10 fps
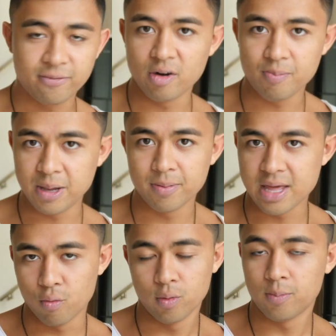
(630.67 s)
front of people
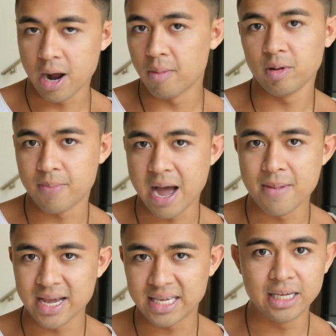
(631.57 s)
that would probably buy
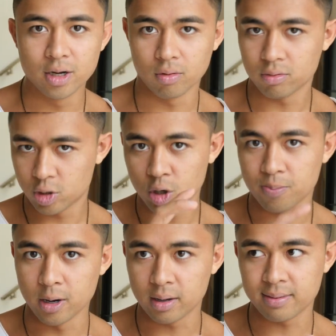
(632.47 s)
my keto
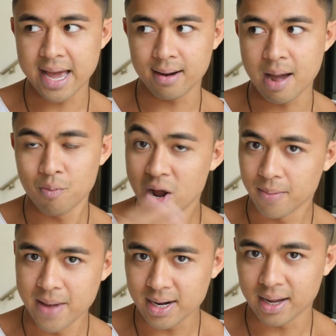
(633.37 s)
cookbook that I'm
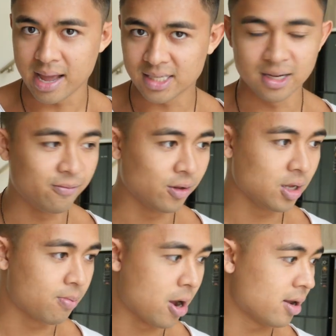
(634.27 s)
recommending as an
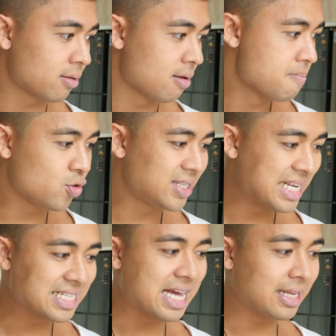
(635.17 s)
affiliate product. You can
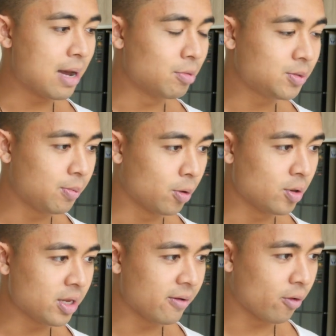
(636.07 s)
see exactly how much people are
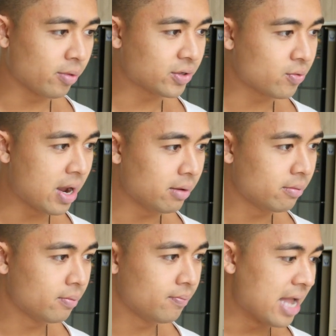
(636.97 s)
looking for this,
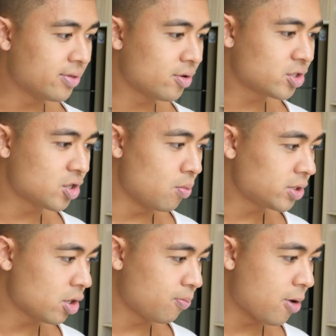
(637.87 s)
right? And there's so
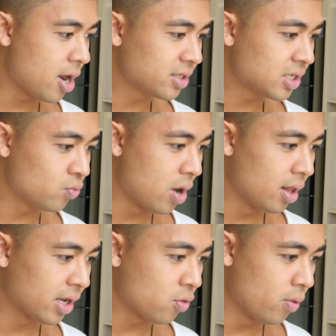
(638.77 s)
much other products as
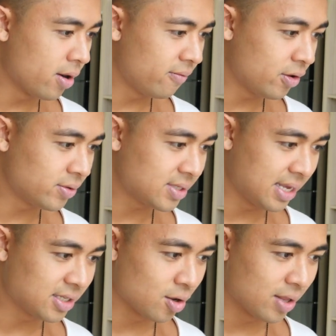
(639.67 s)
well. Like one of those things